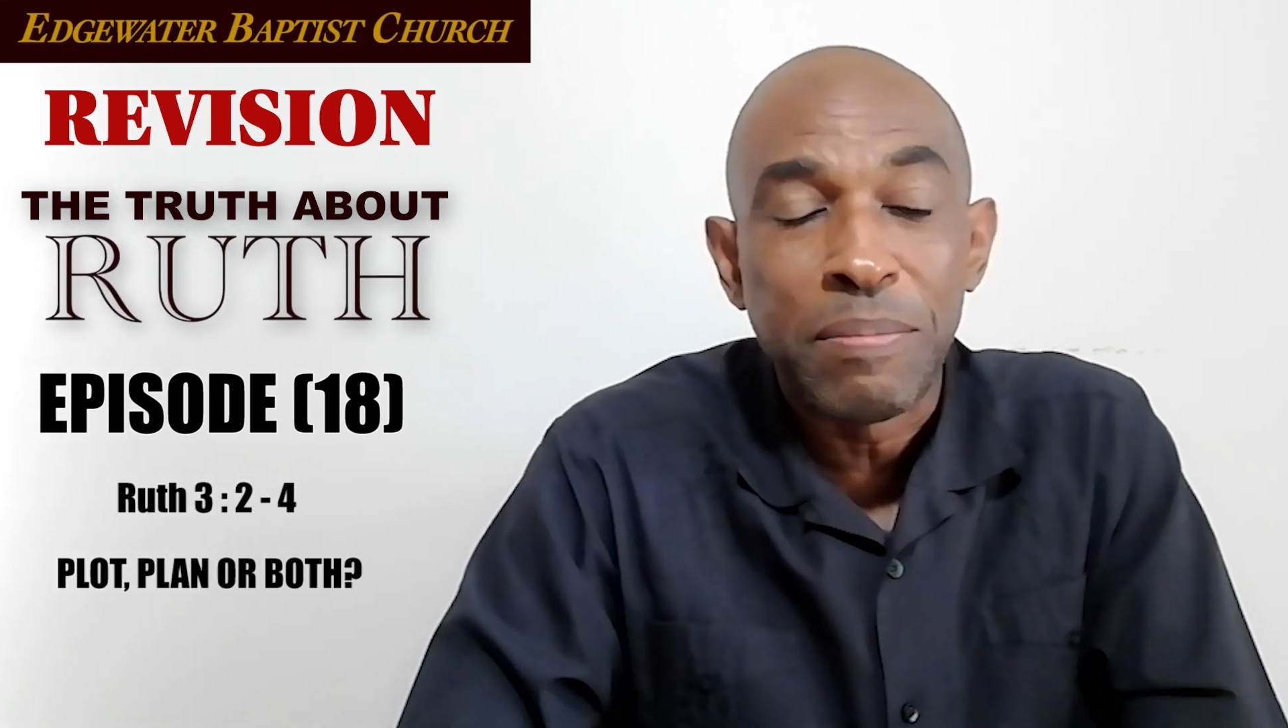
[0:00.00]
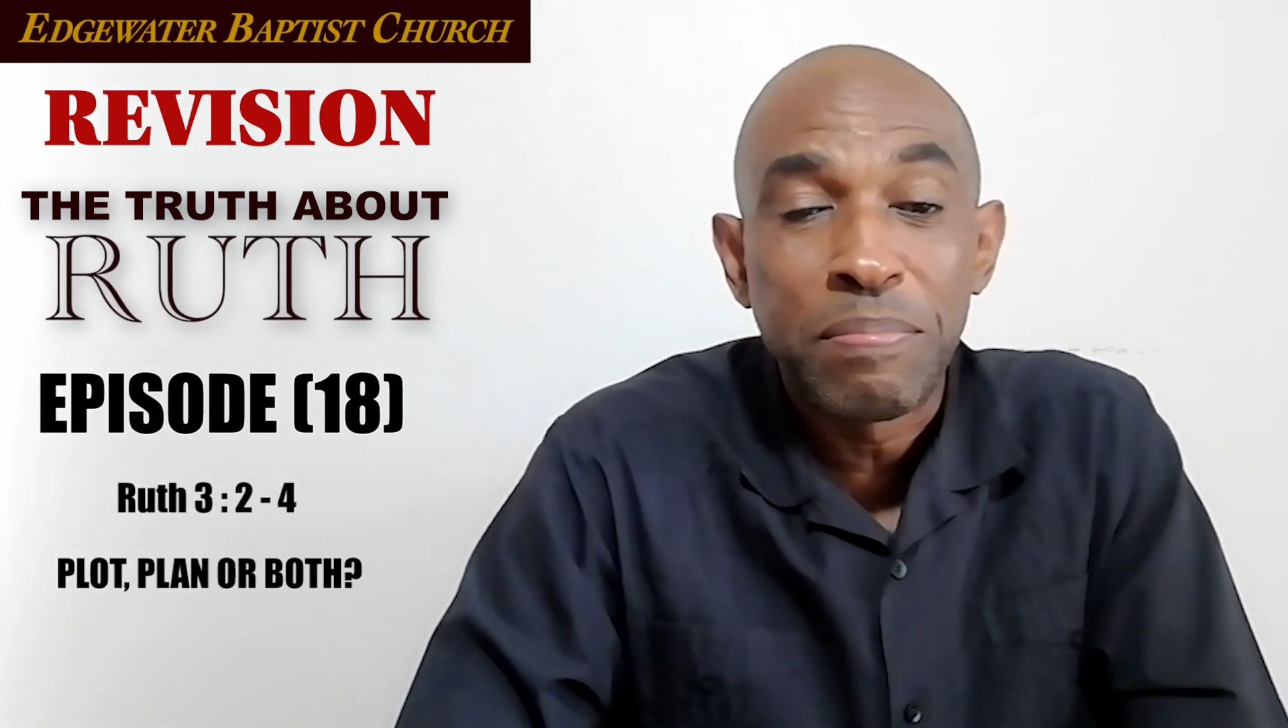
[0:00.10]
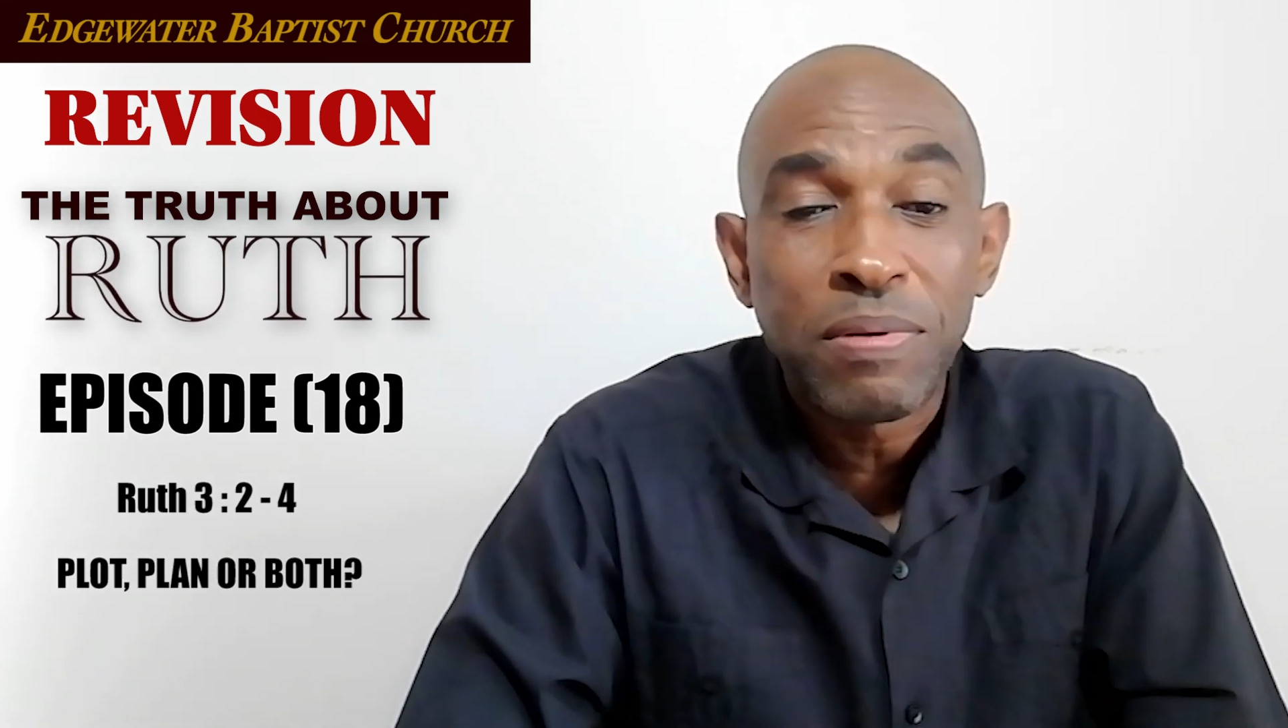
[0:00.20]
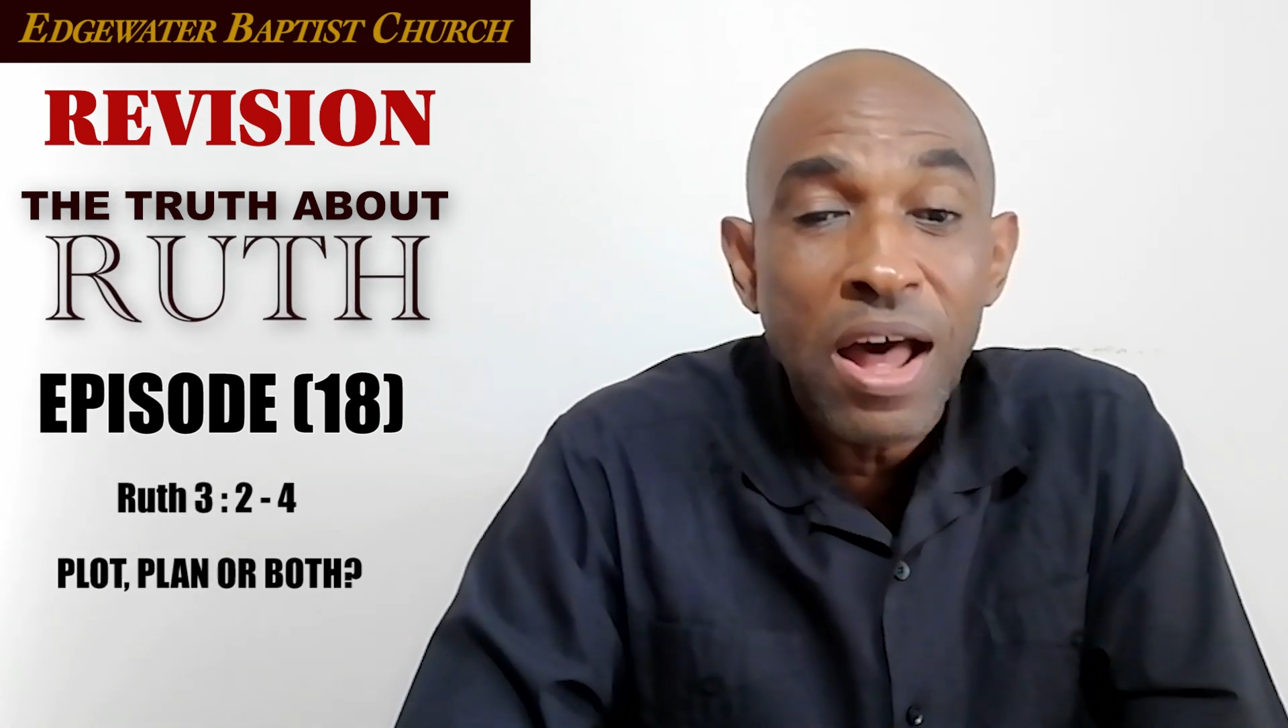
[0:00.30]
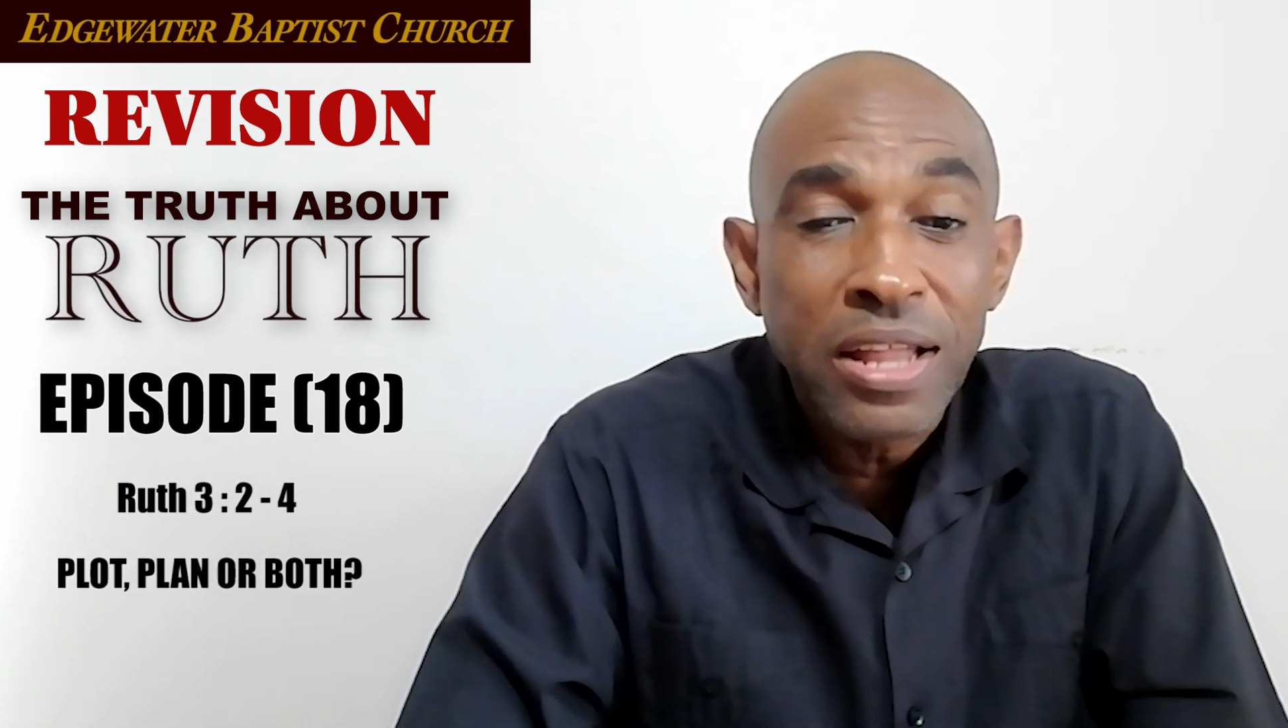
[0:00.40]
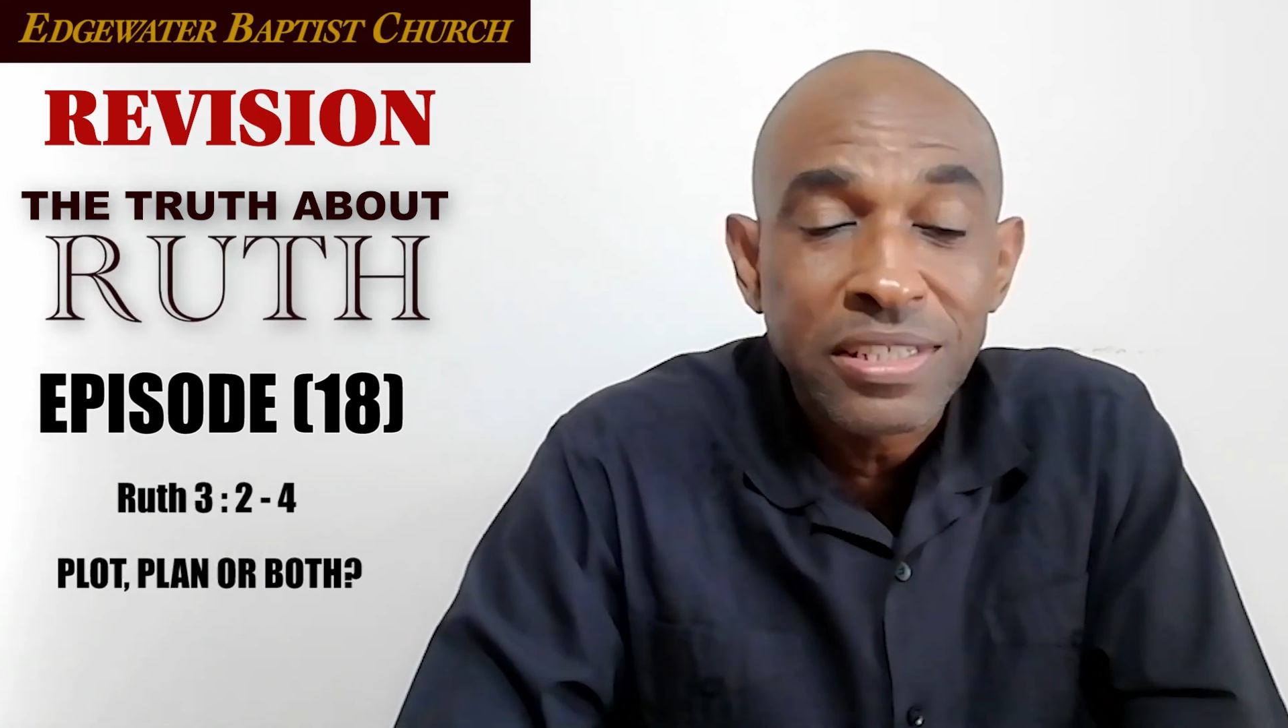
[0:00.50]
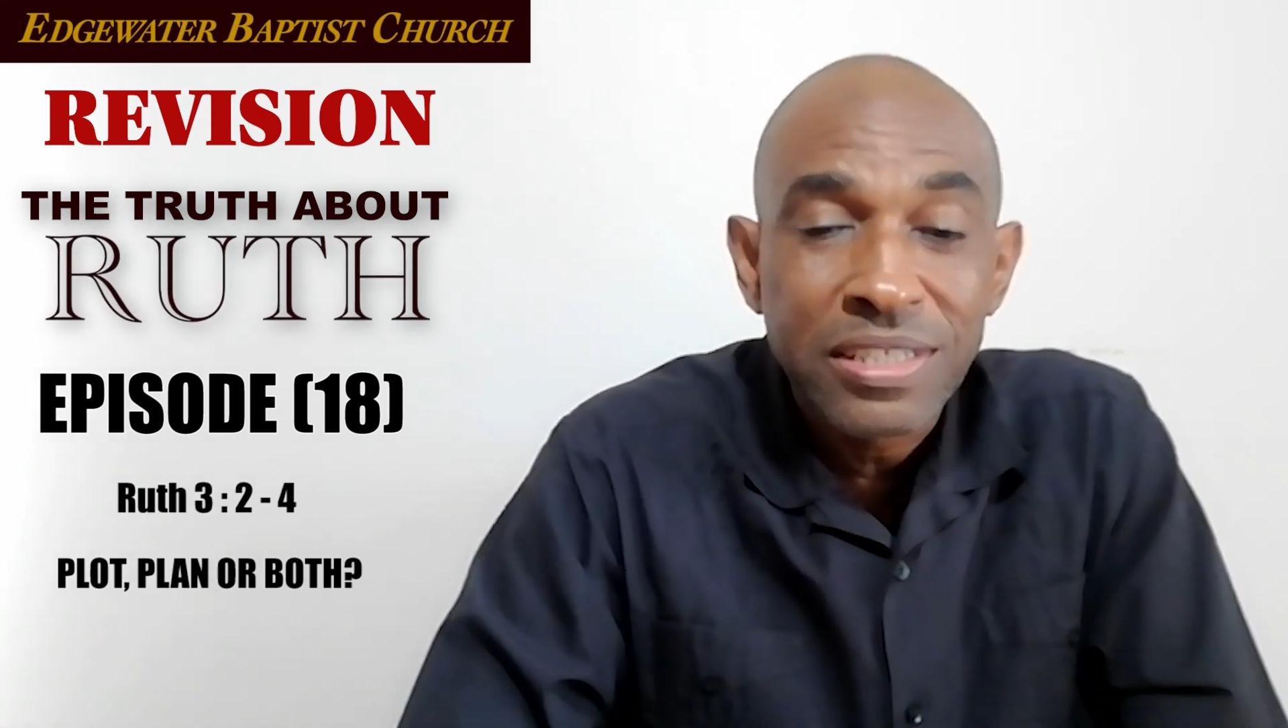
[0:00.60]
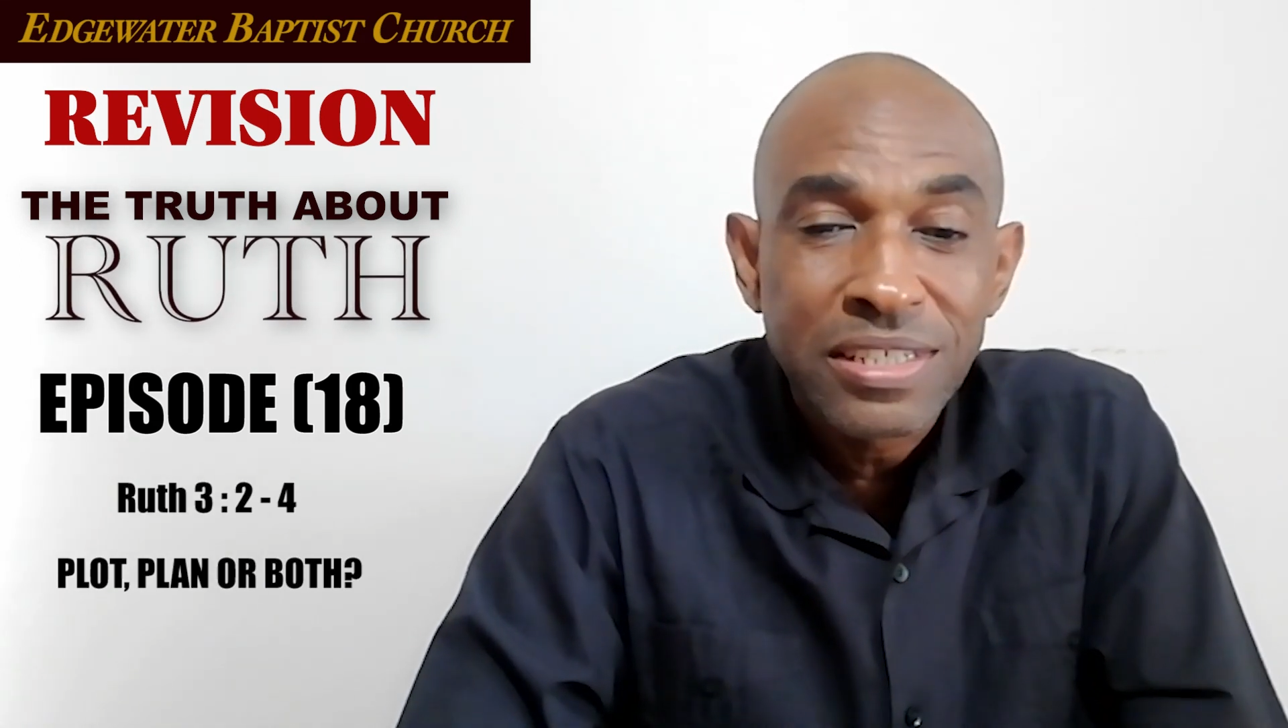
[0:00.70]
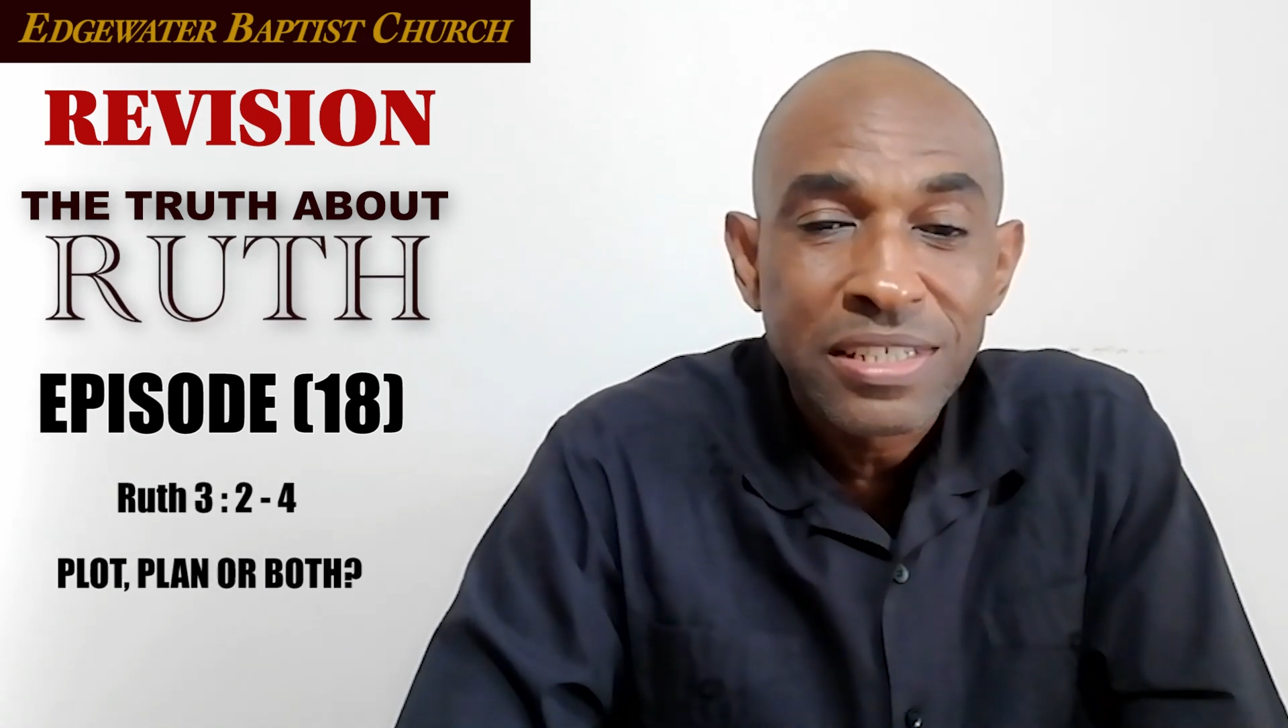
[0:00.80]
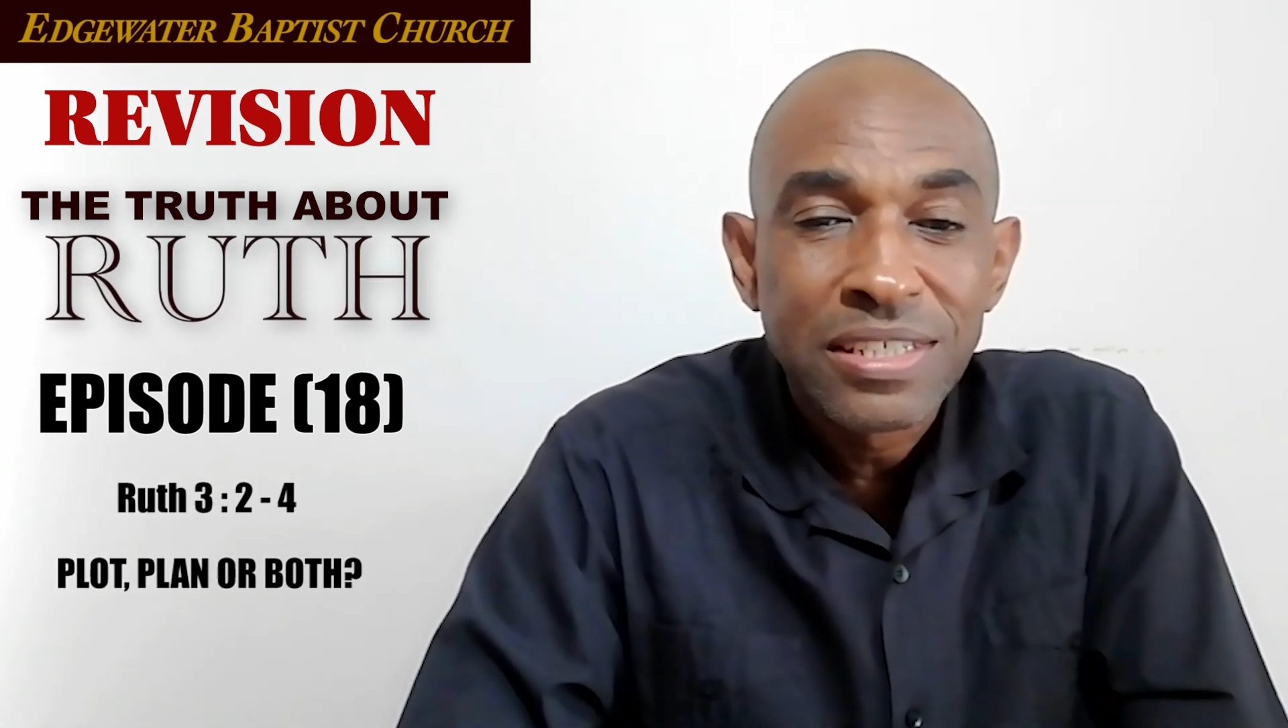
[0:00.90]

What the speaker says: plot,